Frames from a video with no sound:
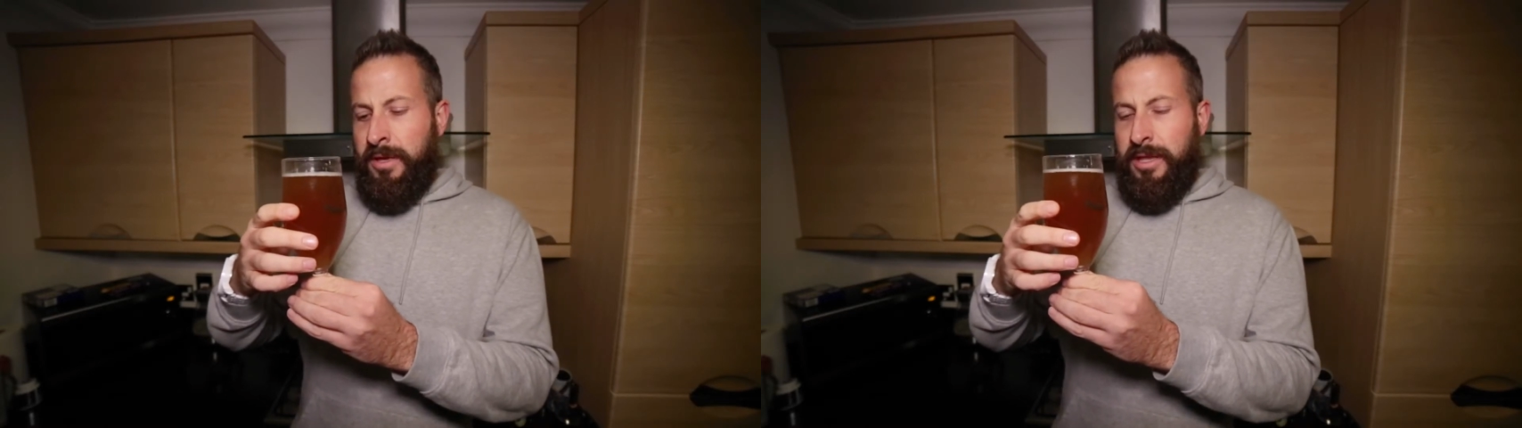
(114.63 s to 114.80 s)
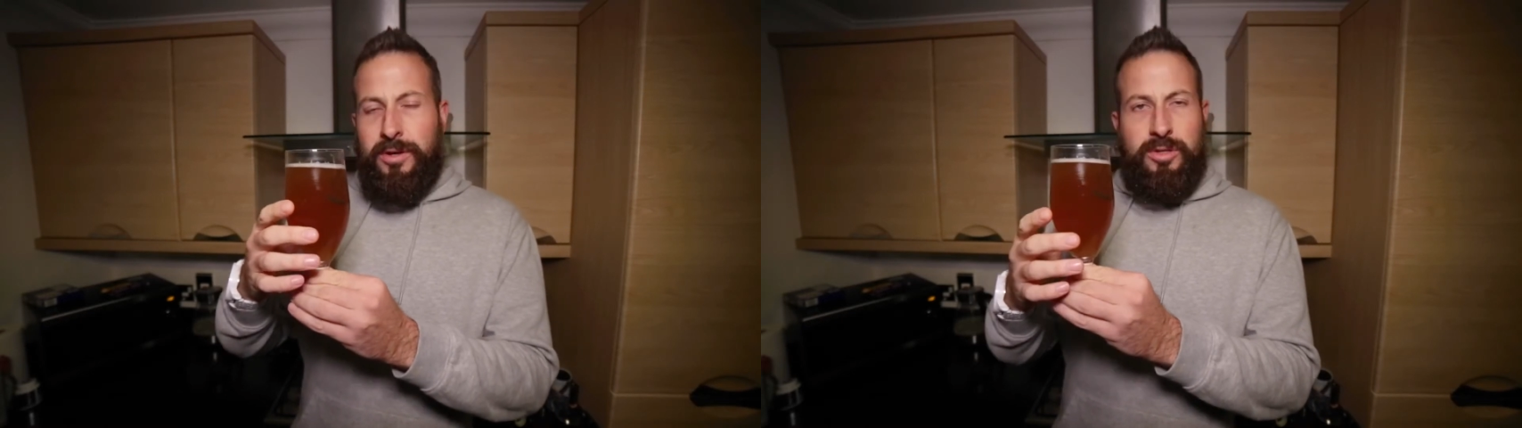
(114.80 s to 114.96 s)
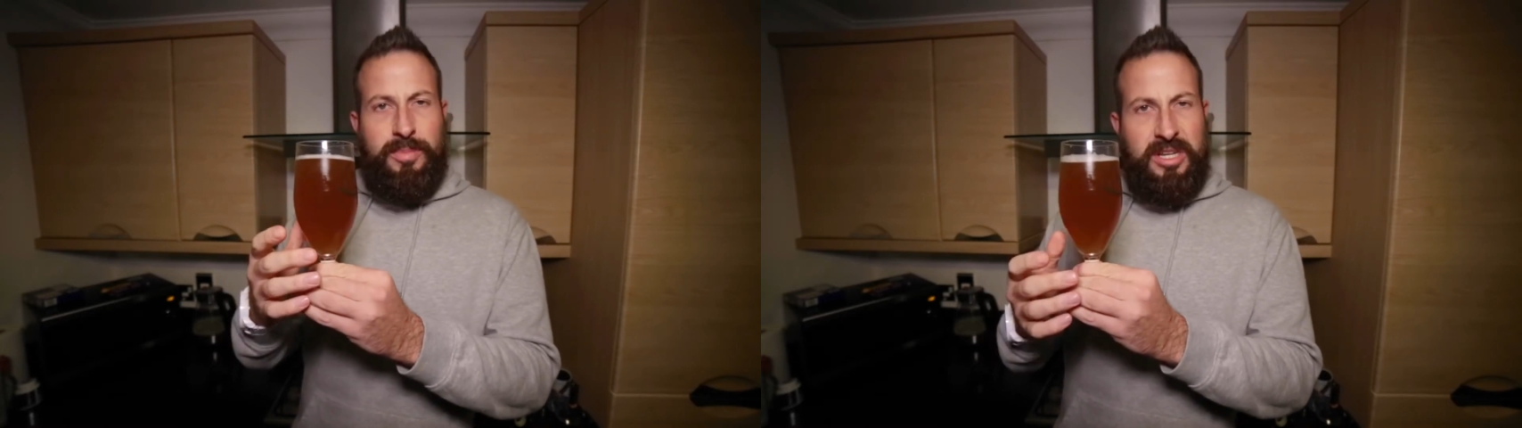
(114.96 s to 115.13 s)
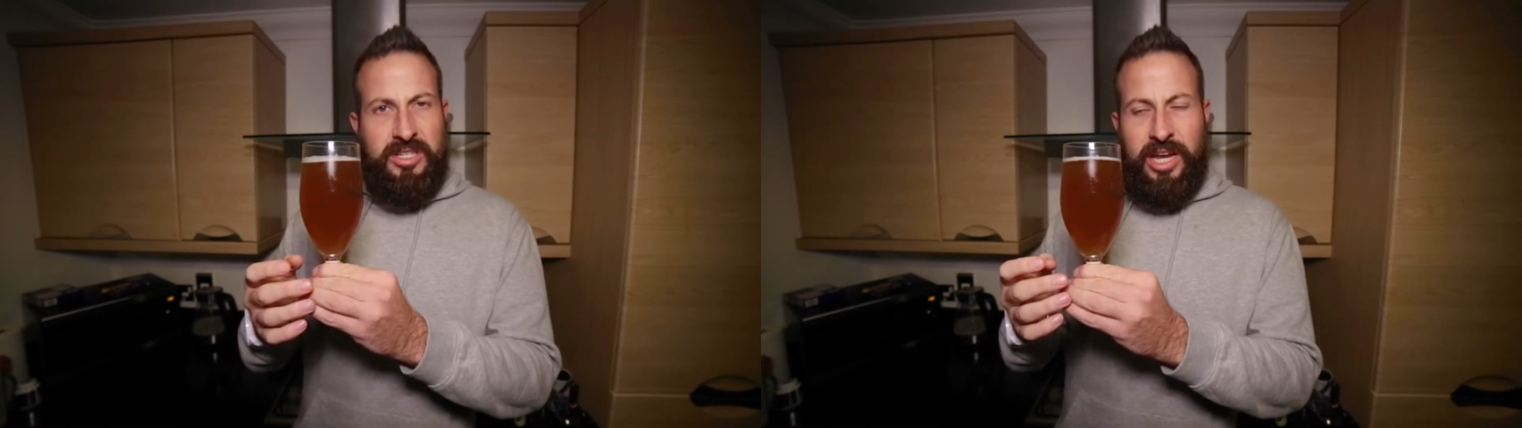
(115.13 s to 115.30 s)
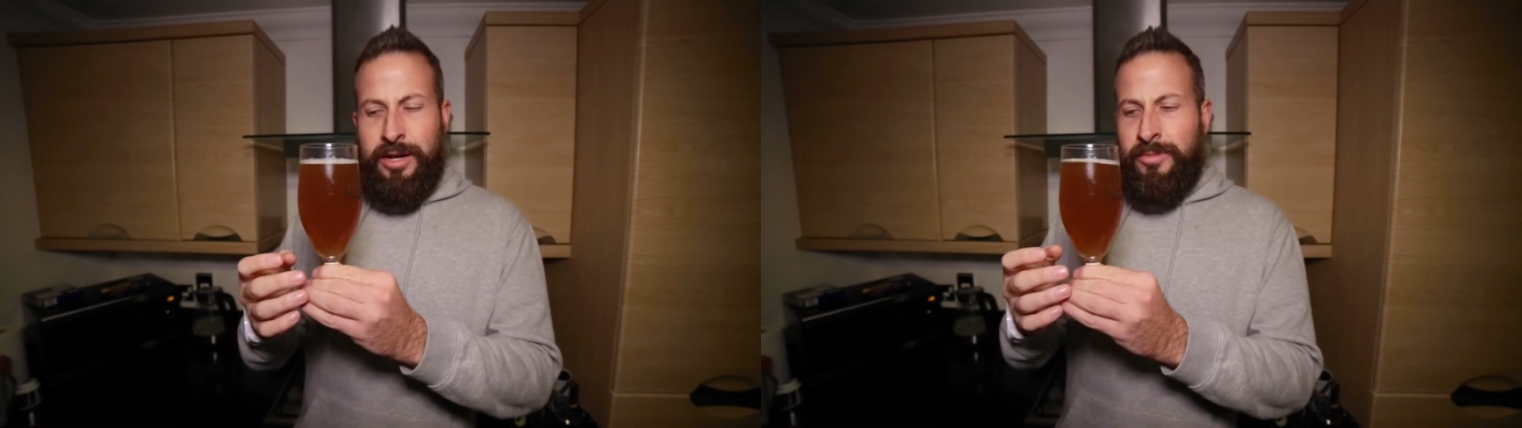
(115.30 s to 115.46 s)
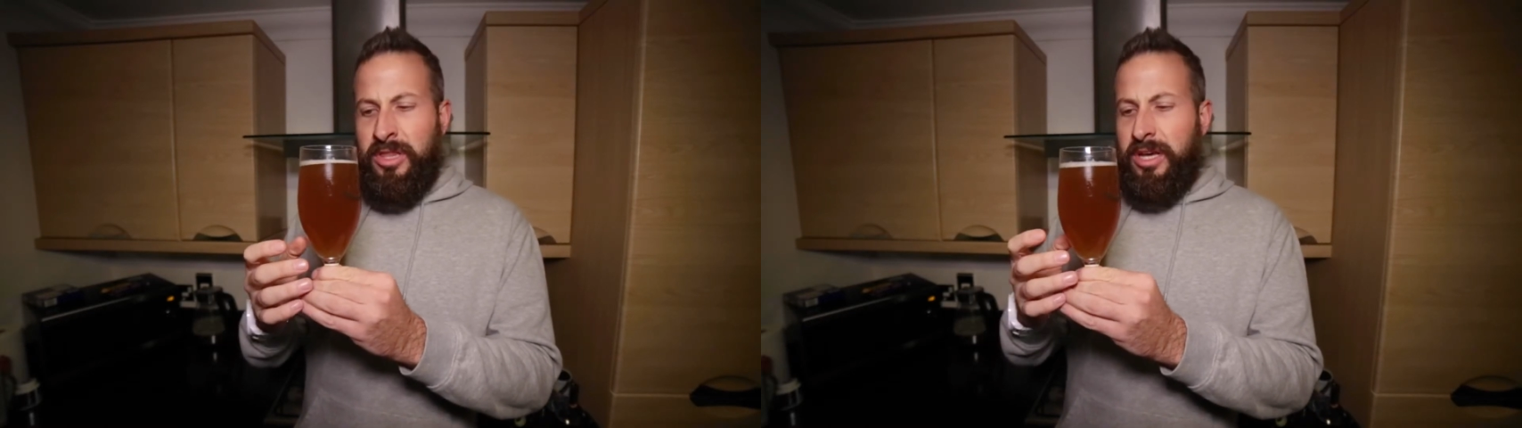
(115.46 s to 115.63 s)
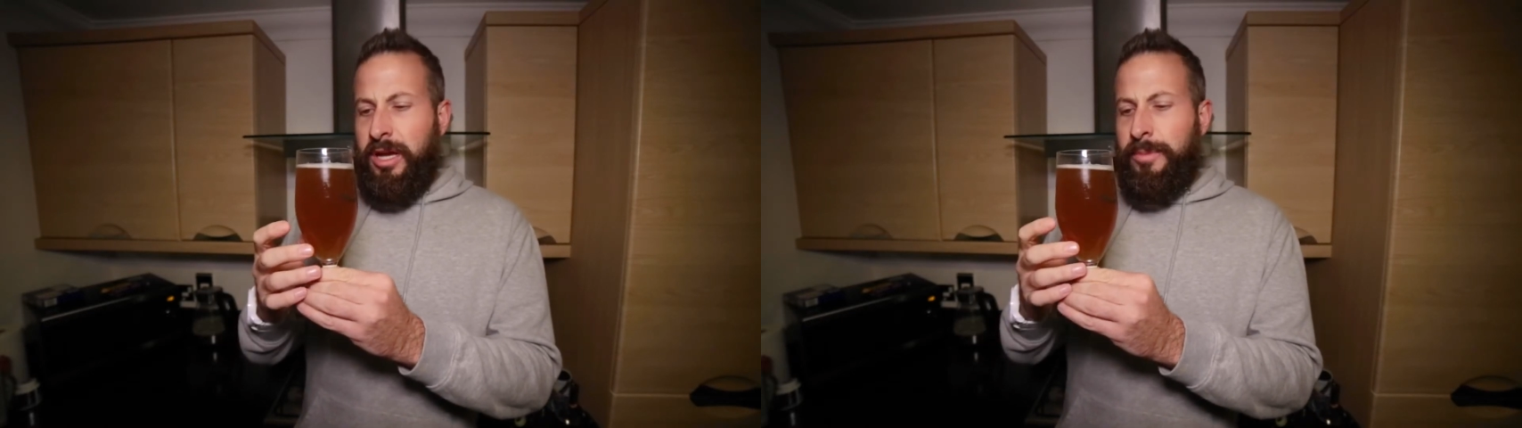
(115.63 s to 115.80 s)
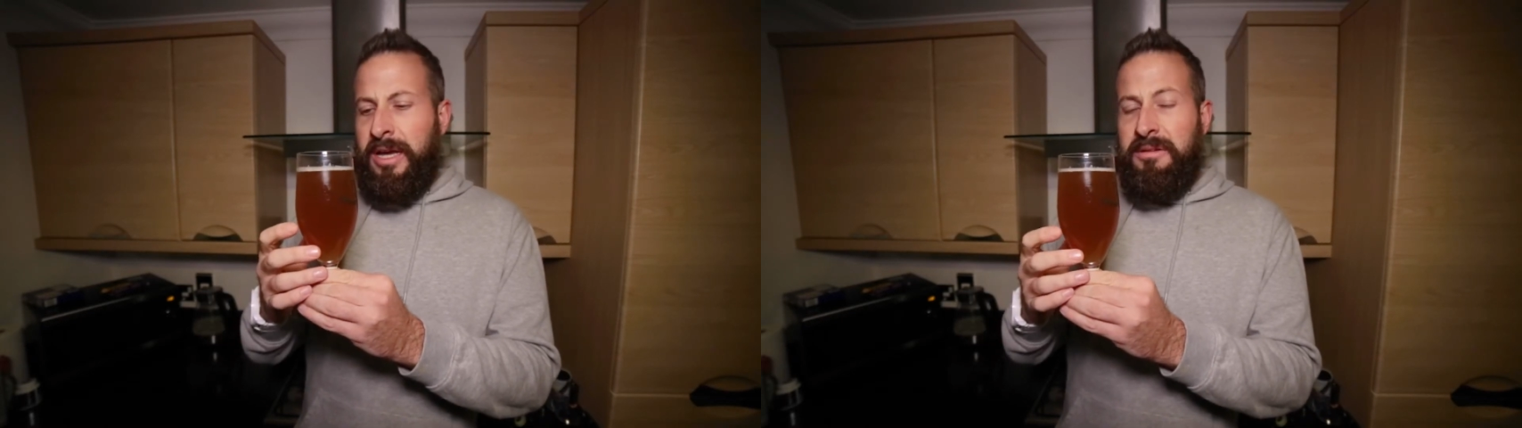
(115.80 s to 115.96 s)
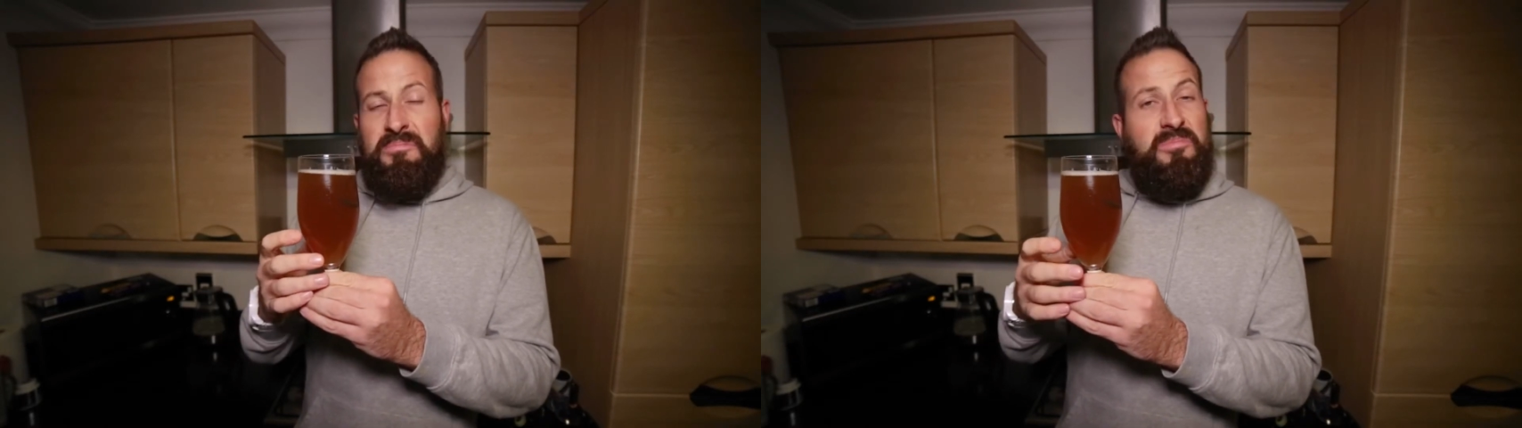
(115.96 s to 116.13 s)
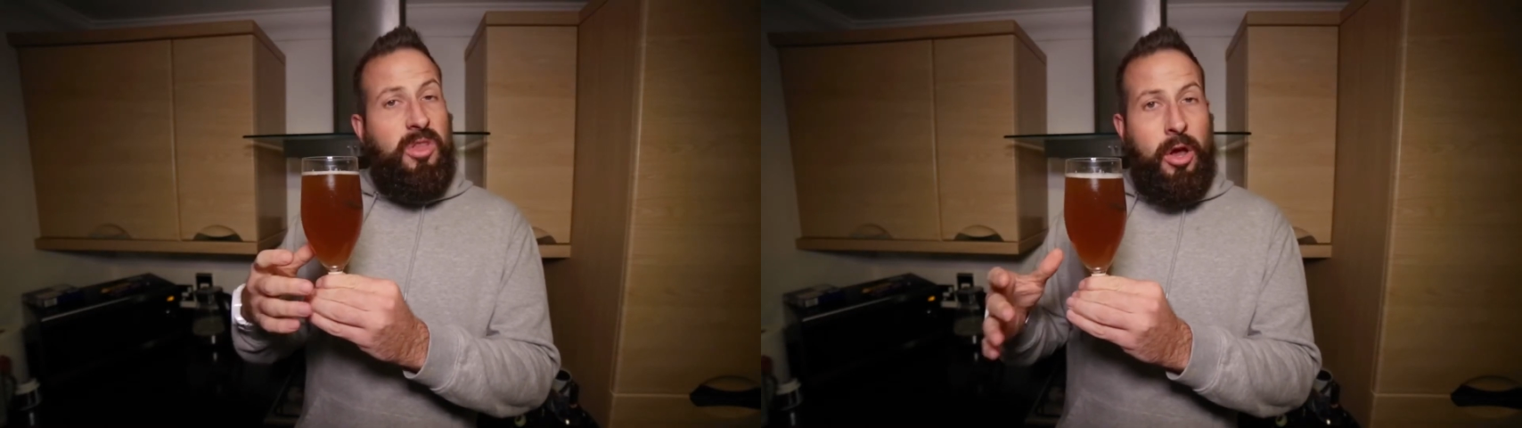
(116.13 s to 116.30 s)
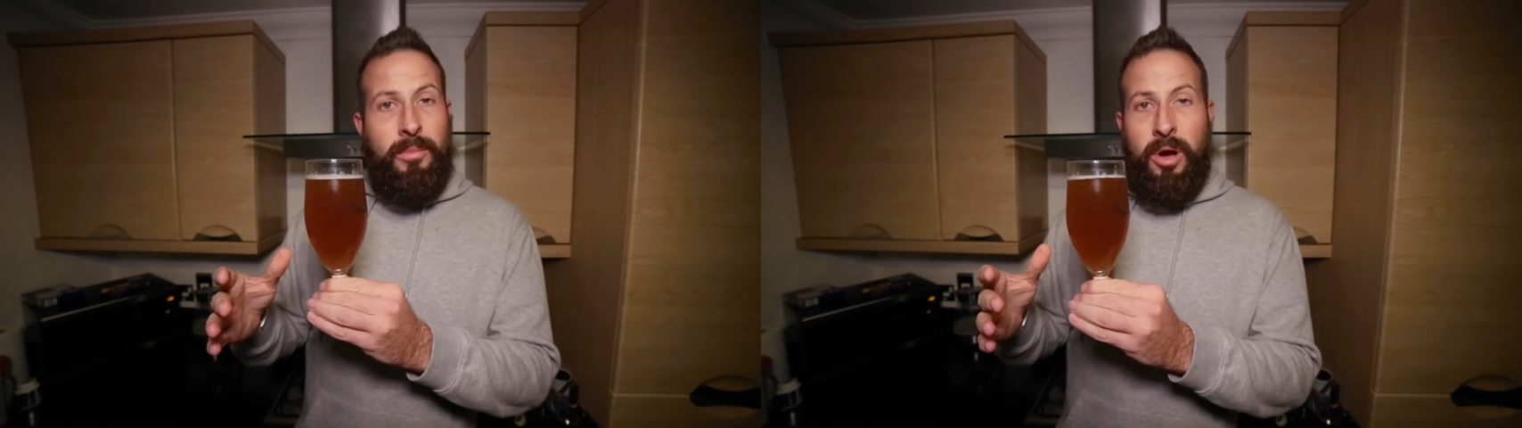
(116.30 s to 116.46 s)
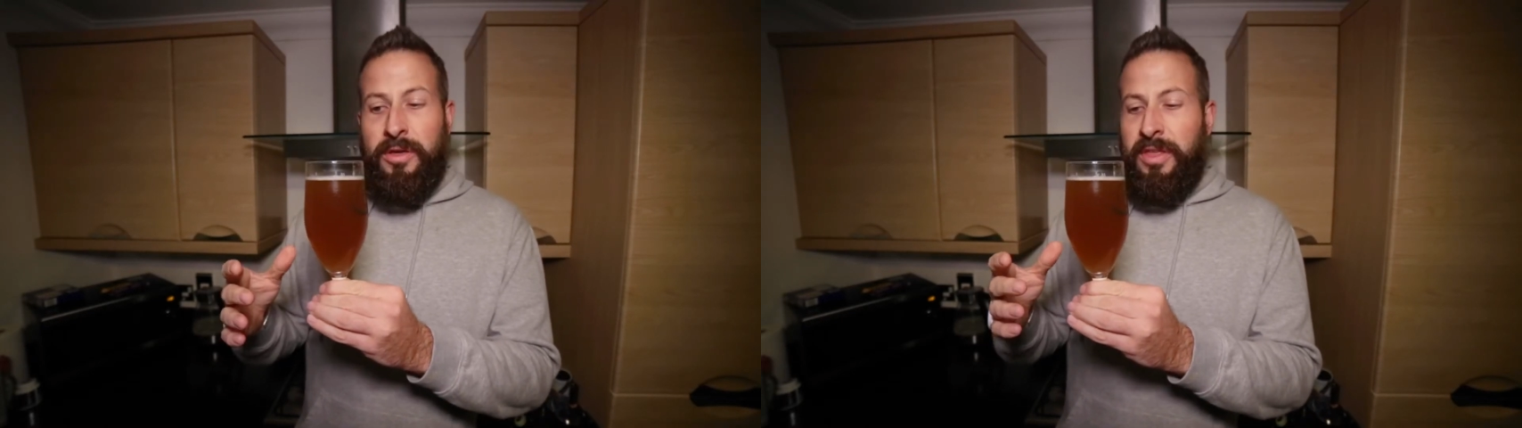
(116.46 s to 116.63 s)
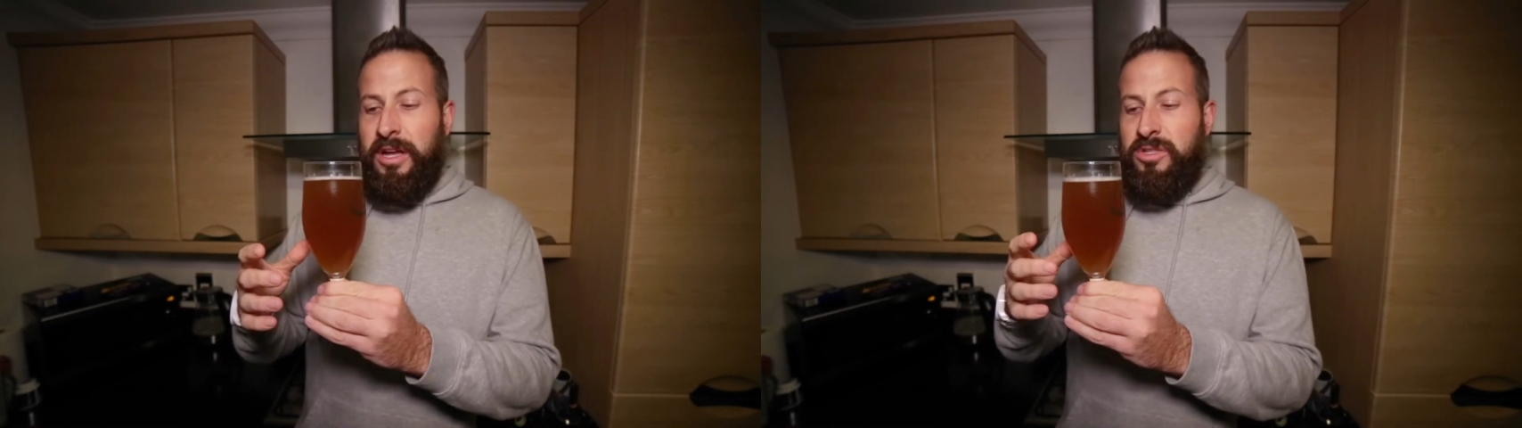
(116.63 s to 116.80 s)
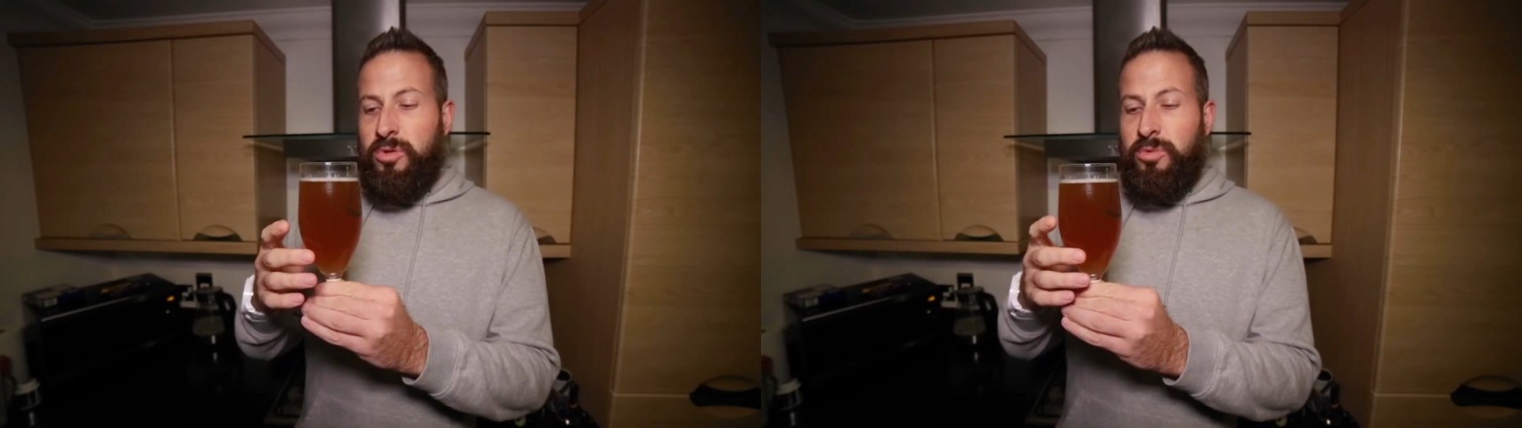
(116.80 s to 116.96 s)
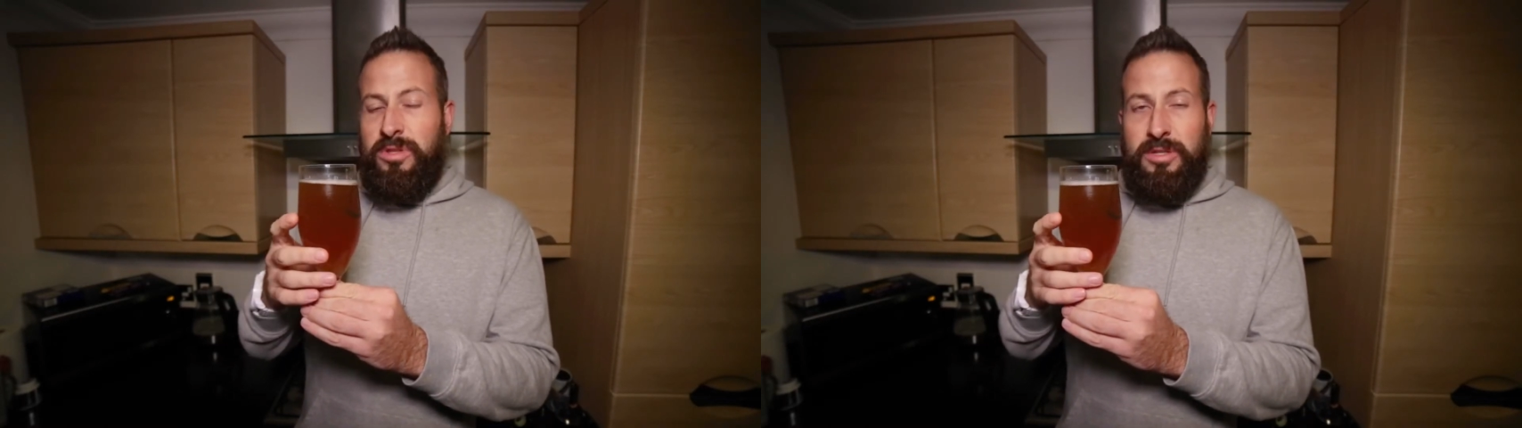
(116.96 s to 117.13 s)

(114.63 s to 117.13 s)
there was a bit of sediment that come out. Don't mind that at all.